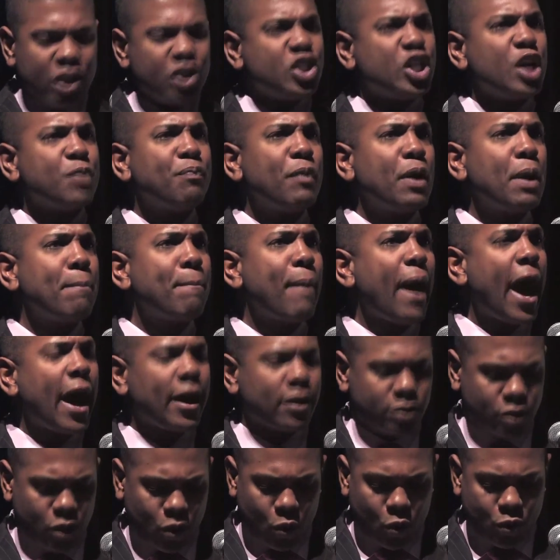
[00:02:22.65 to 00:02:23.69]
shipping
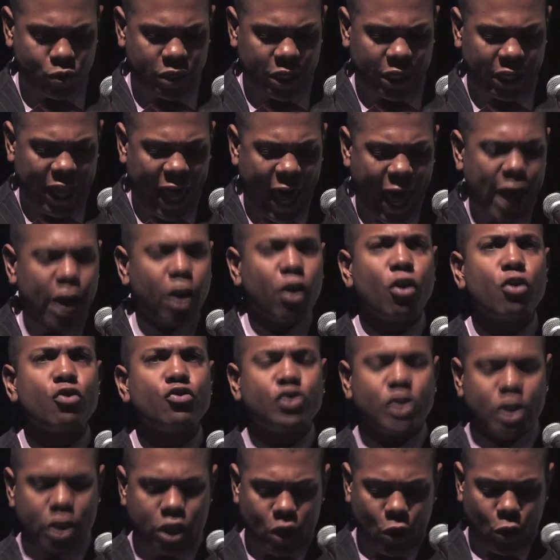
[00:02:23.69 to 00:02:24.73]
back those
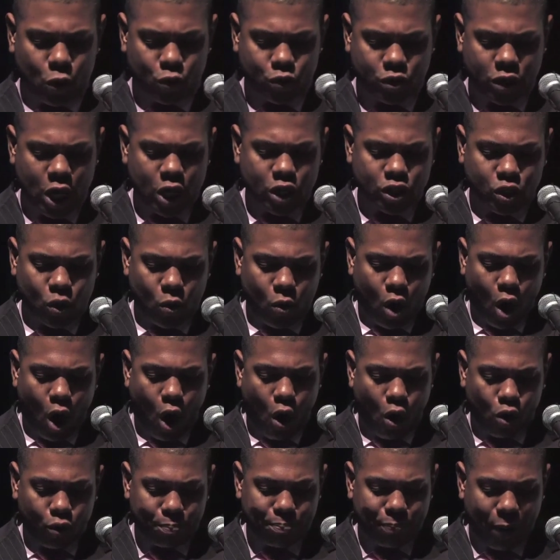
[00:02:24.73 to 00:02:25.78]
laggards and those
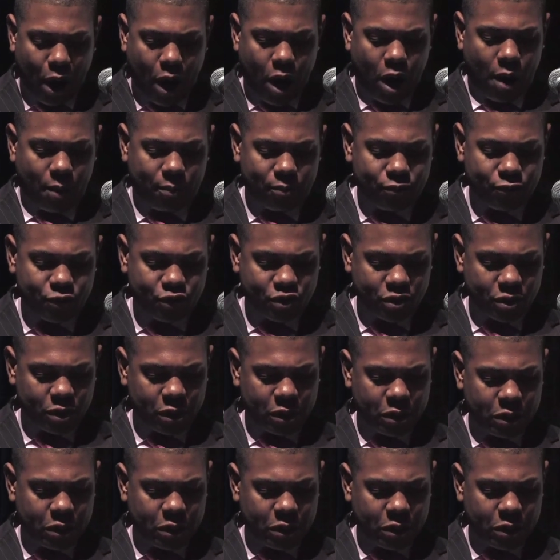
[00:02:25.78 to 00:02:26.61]
so-called bombs.